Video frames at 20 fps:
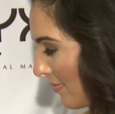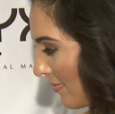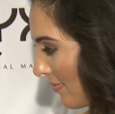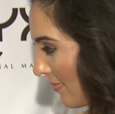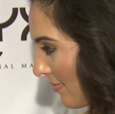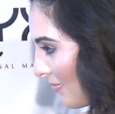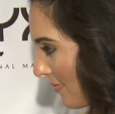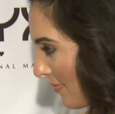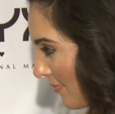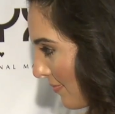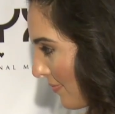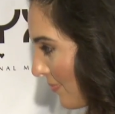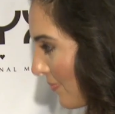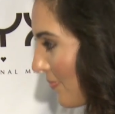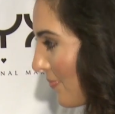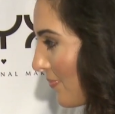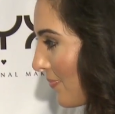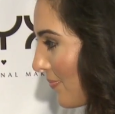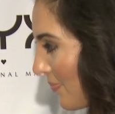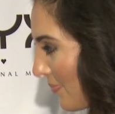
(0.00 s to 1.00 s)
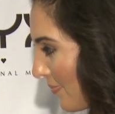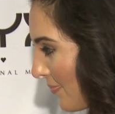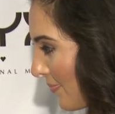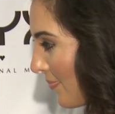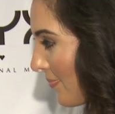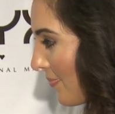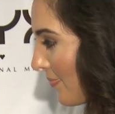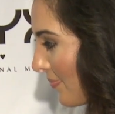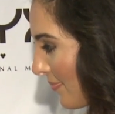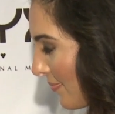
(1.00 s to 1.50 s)

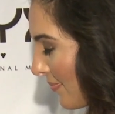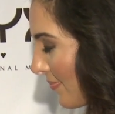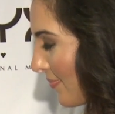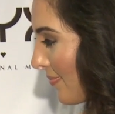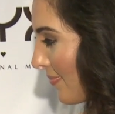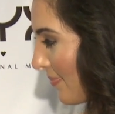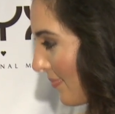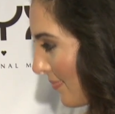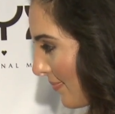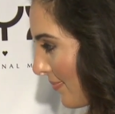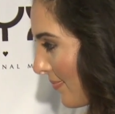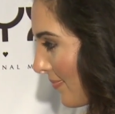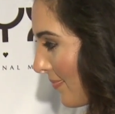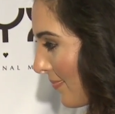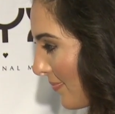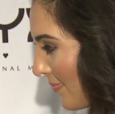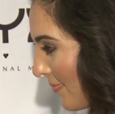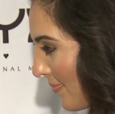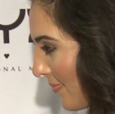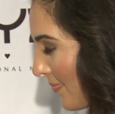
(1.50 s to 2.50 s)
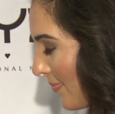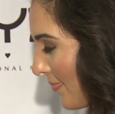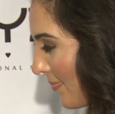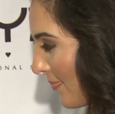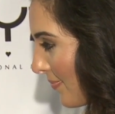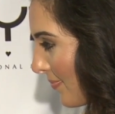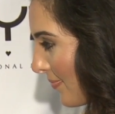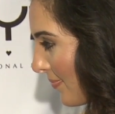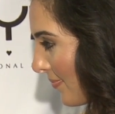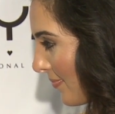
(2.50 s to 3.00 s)

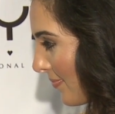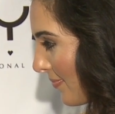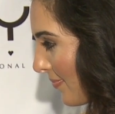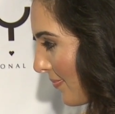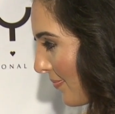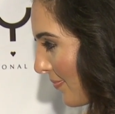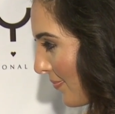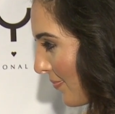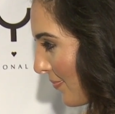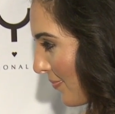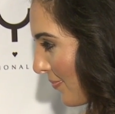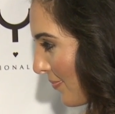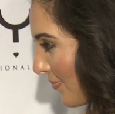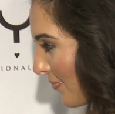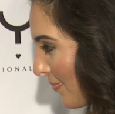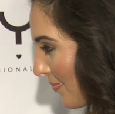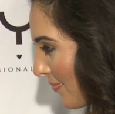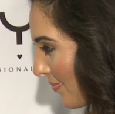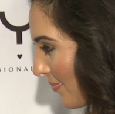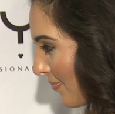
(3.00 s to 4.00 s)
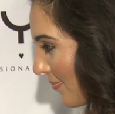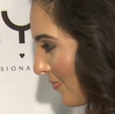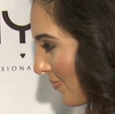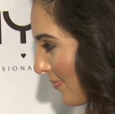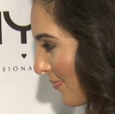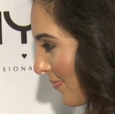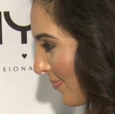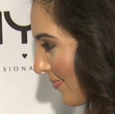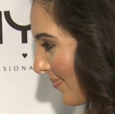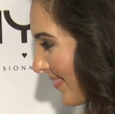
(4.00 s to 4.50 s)

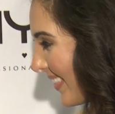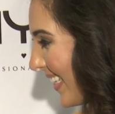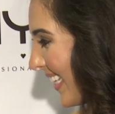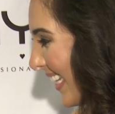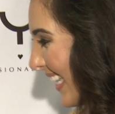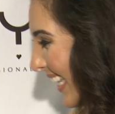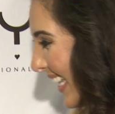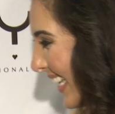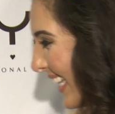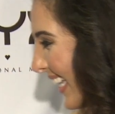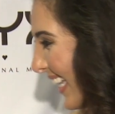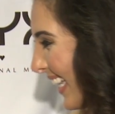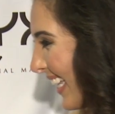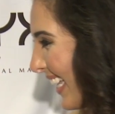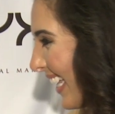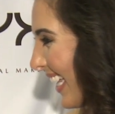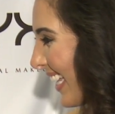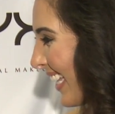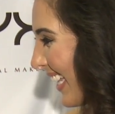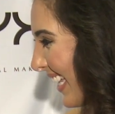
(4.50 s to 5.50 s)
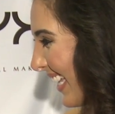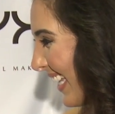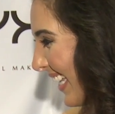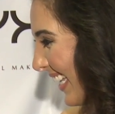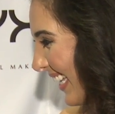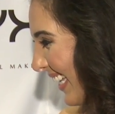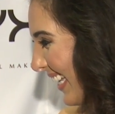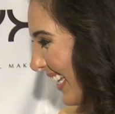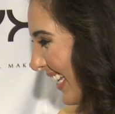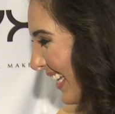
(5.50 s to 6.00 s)

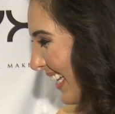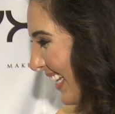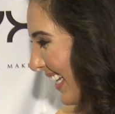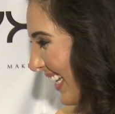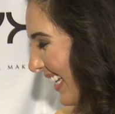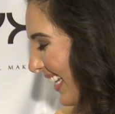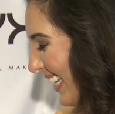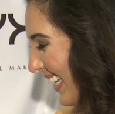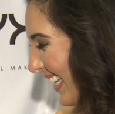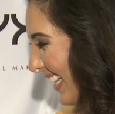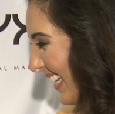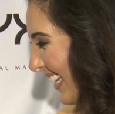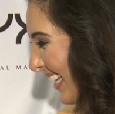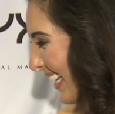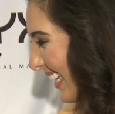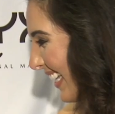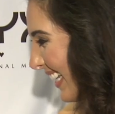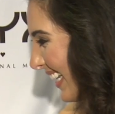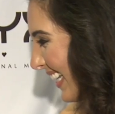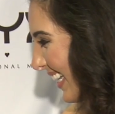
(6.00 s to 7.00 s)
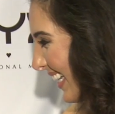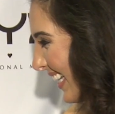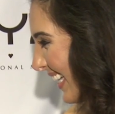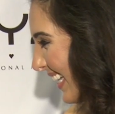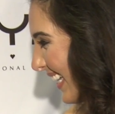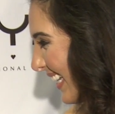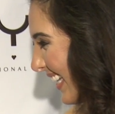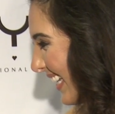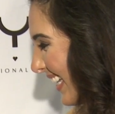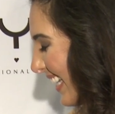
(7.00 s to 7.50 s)

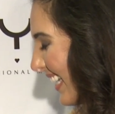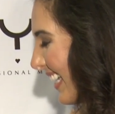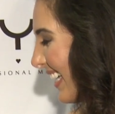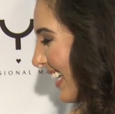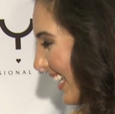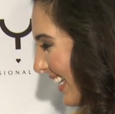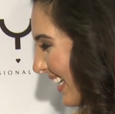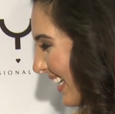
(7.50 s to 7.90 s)
This person isn't speaking.